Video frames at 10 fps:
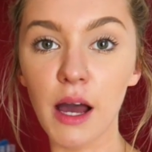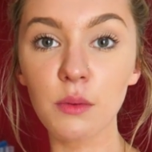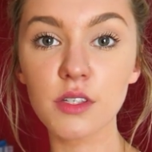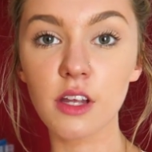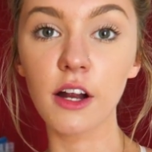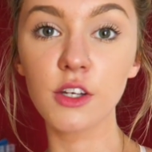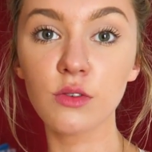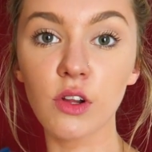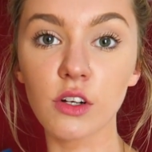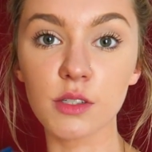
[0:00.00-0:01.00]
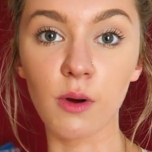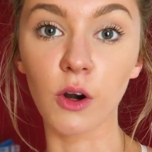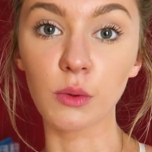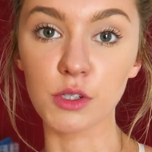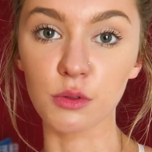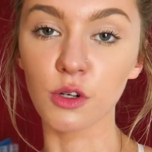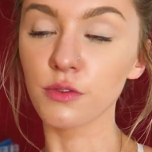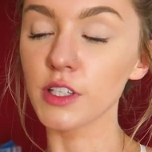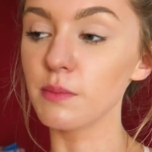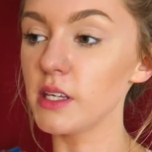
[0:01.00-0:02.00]
but I will start a new vlog tomorrow, which will
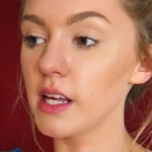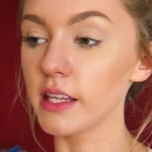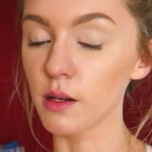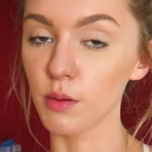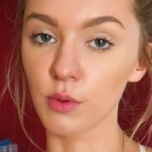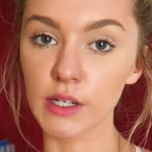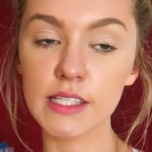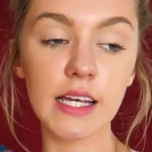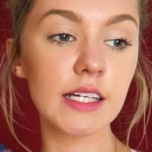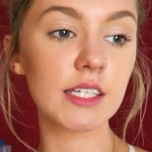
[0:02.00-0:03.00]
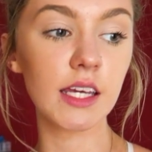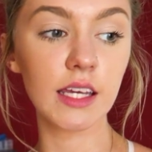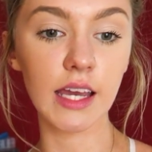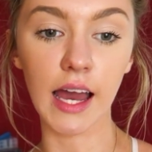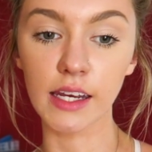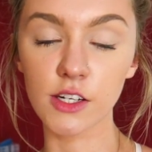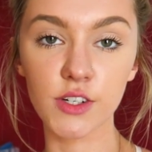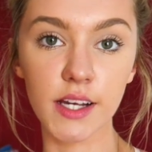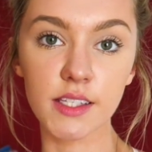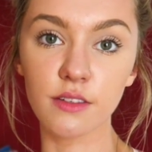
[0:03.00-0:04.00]
hopefully be a little bit more exciting and
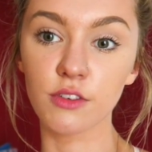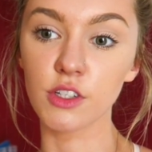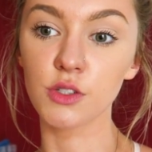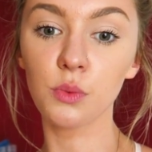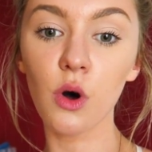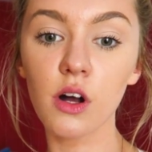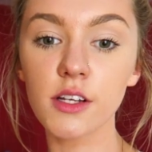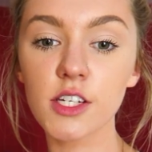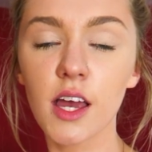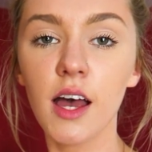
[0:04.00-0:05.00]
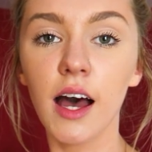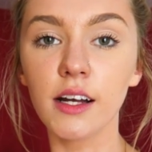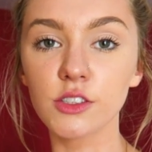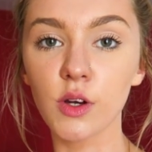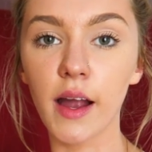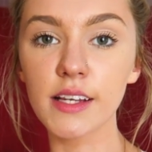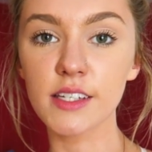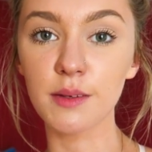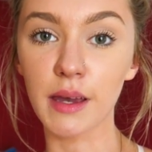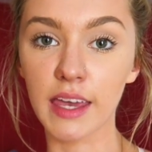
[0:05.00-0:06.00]
interesting for you to watch. I'll try and
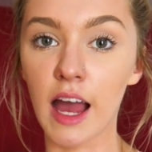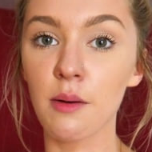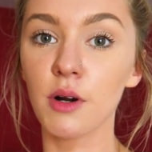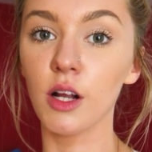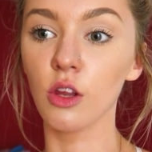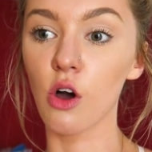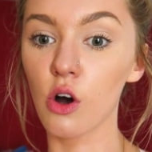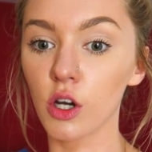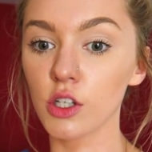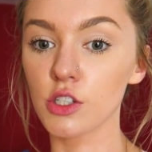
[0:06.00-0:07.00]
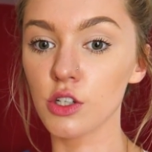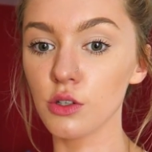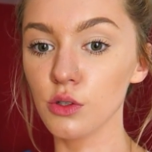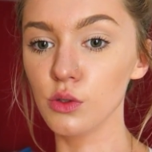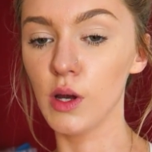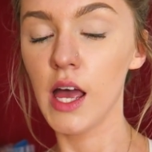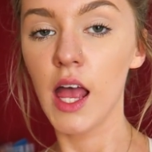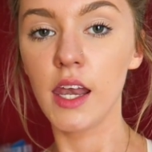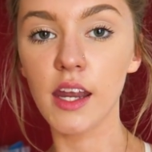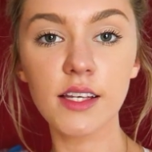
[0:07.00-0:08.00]
take my camera along to
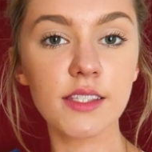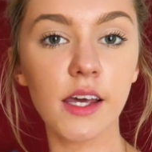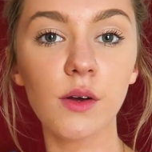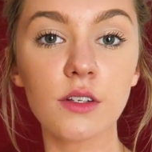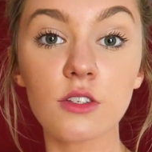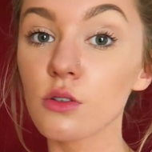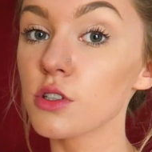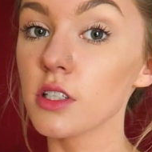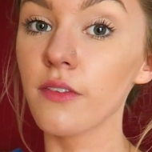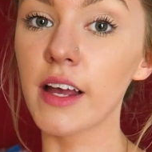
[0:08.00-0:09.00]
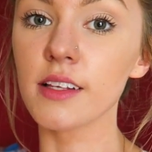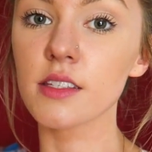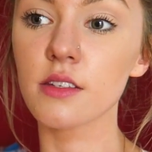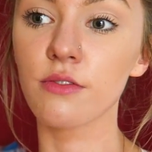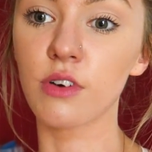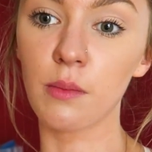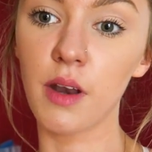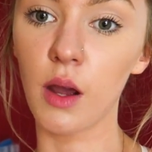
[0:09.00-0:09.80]
nights out and social events from